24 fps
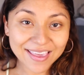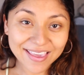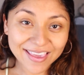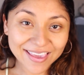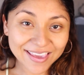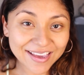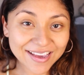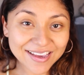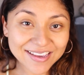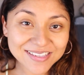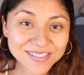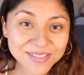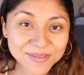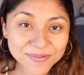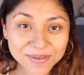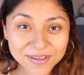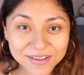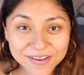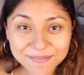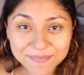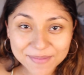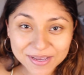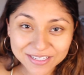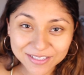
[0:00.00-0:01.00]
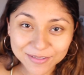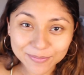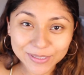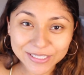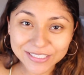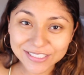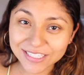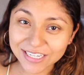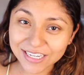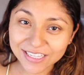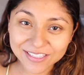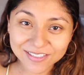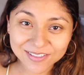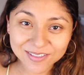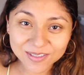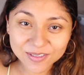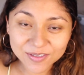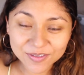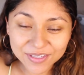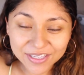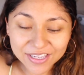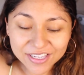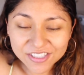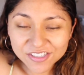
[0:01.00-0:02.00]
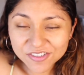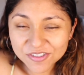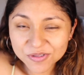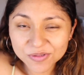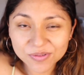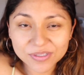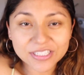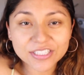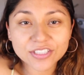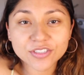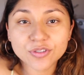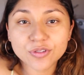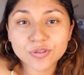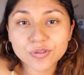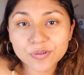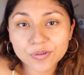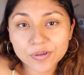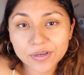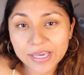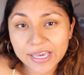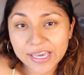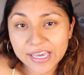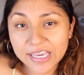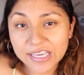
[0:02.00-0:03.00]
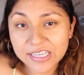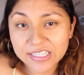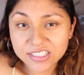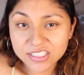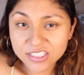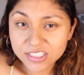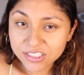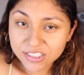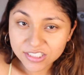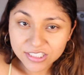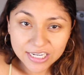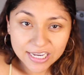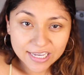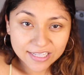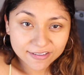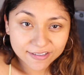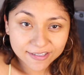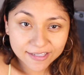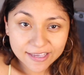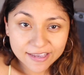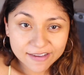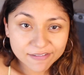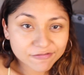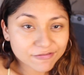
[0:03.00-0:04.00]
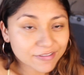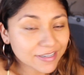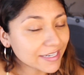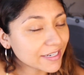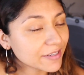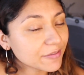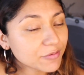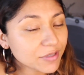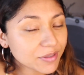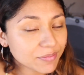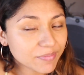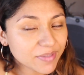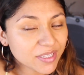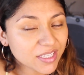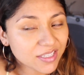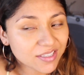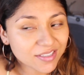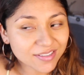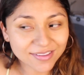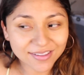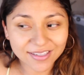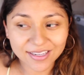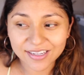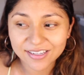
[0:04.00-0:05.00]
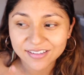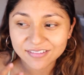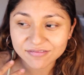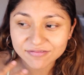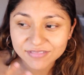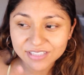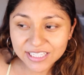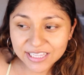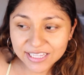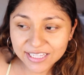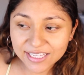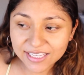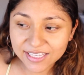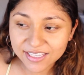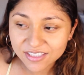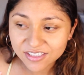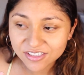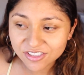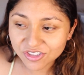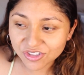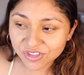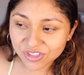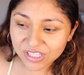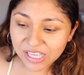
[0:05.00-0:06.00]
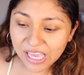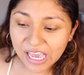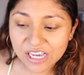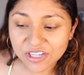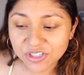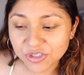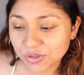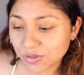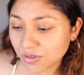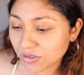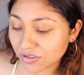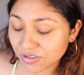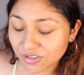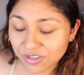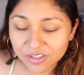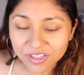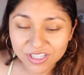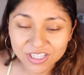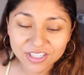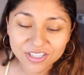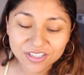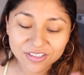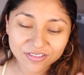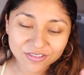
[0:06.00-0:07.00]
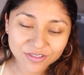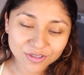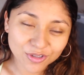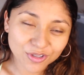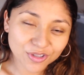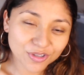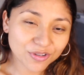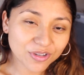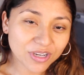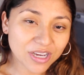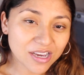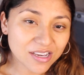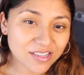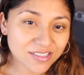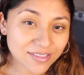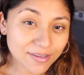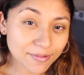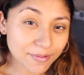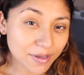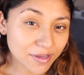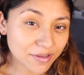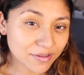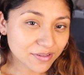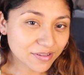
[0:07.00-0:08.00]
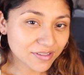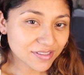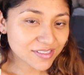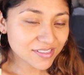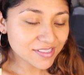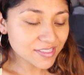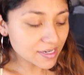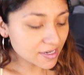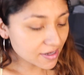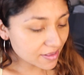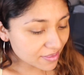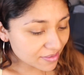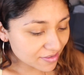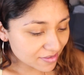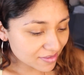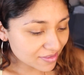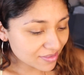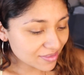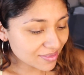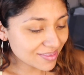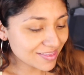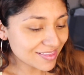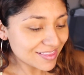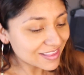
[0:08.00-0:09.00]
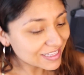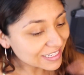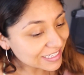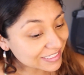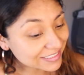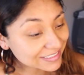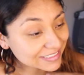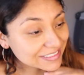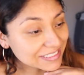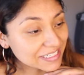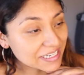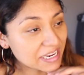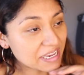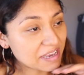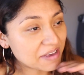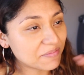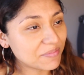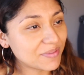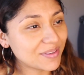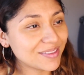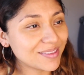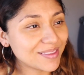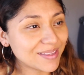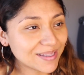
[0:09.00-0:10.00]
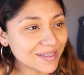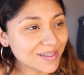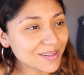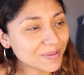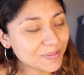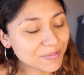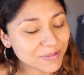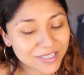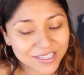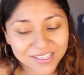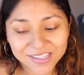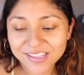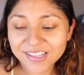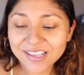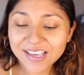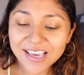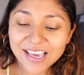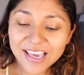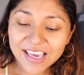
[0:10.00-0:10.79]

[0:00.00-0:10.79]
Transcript: Hey guys, welcome back to my channel. Today I just wanted to do a chit chat, get ready with me, like really just casual talking to you guys about certain things that I have been dealing with,